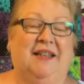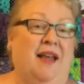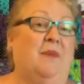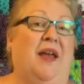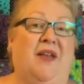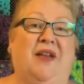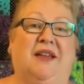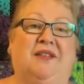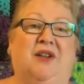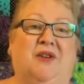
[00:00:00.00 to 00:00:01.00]
And that way you
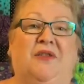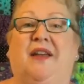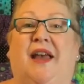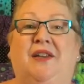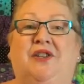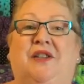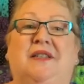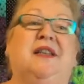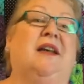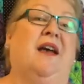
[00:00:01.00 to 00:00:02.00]
get
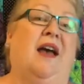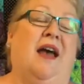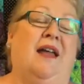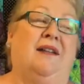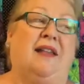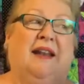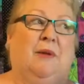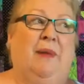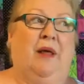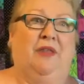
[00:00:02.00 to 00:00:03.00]
notifications, and that little
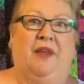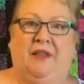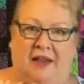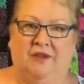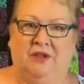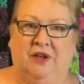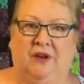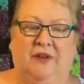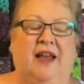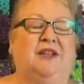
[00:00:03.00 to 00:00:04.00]
bell thing, that gives you
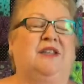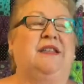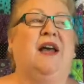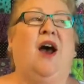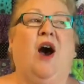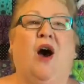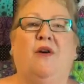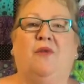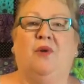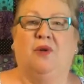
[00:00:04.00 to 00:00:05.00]
notifications
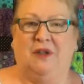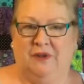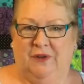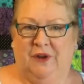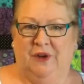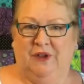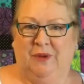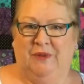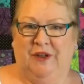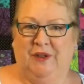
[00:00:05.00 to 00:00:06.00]
of all the different
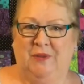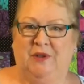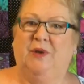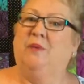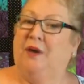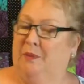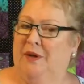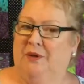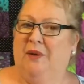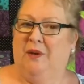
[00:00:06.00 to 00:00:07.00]
YouTube videos we do, and we're
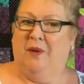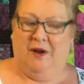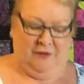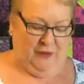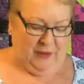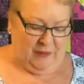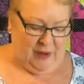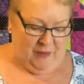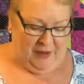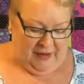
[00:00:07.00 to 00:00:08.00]
doing quite a few at the
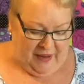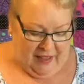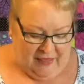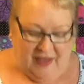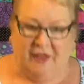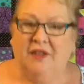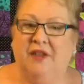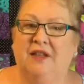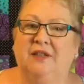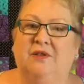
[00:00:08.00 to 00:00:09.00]
moment. The other
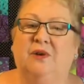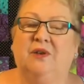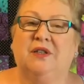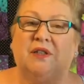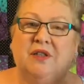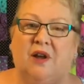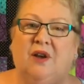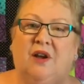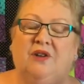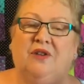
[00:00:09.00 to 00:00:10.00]
thing is, of course,
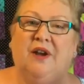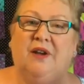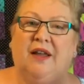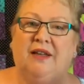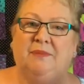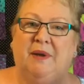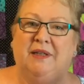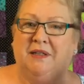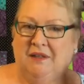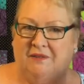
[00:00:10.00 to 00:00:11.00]
Soline Trio Colours
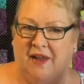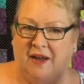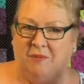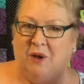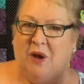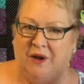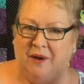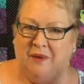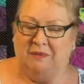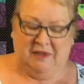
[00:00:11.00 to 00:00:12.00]
Pencil, available on our
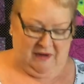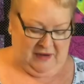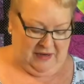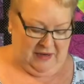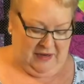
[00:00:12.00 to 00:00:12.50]
website.